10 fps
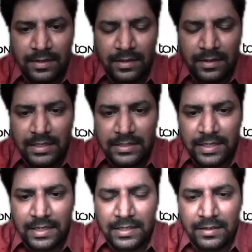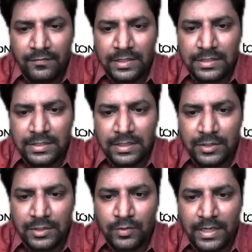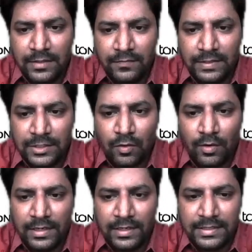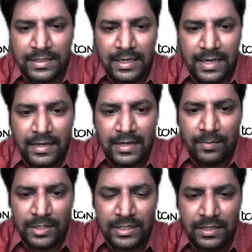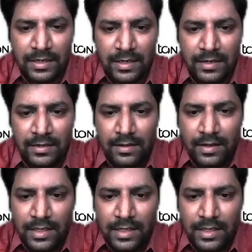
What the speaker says: he's currently first year student with a strong interest in AI and machine learning.